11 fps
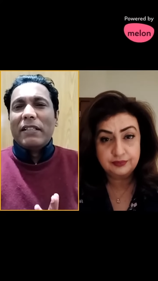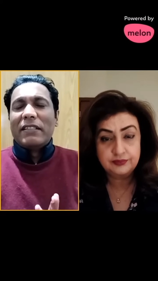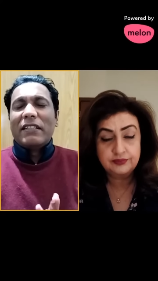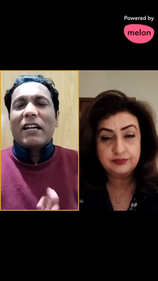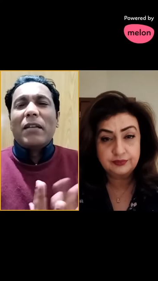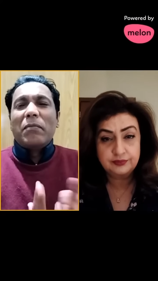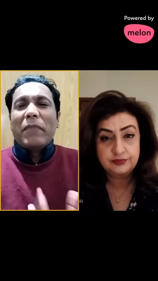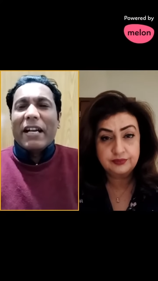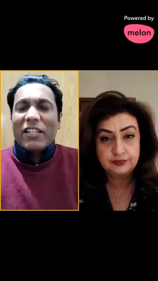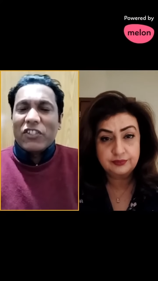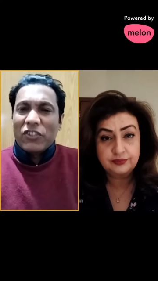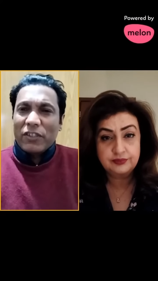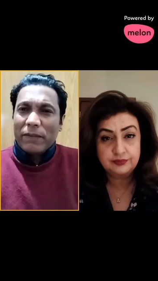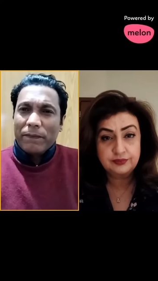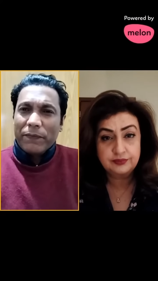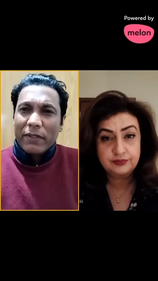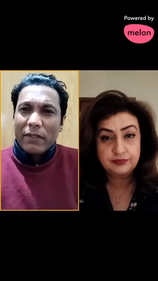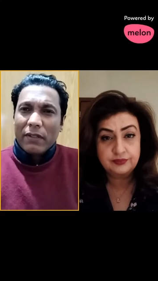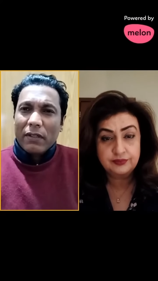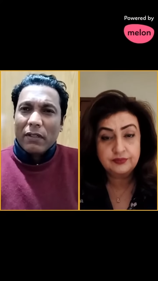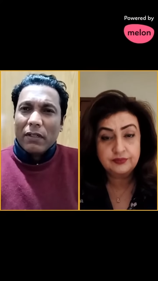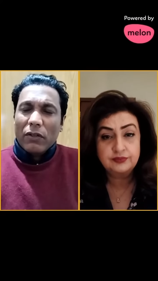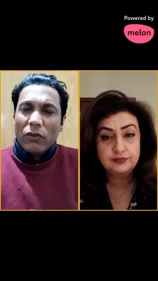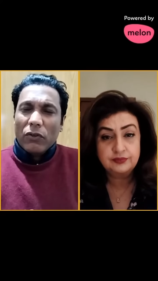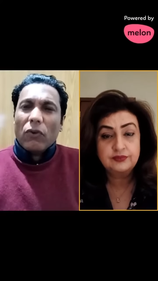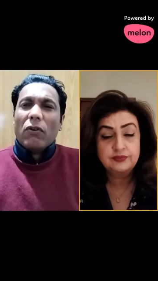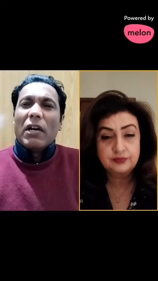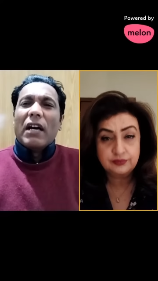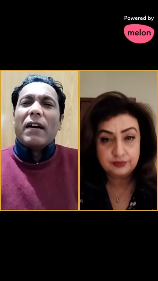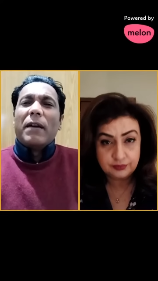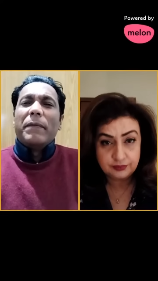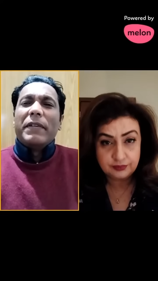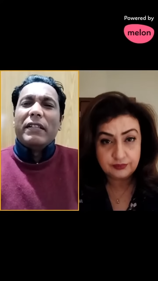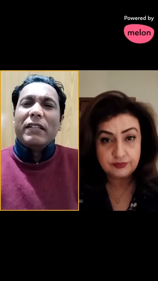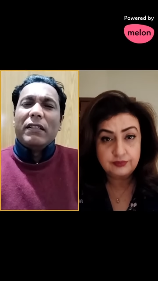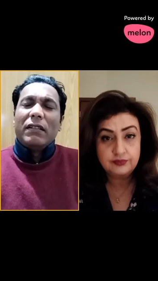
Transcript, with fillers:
Speaker 1: is unmatched no army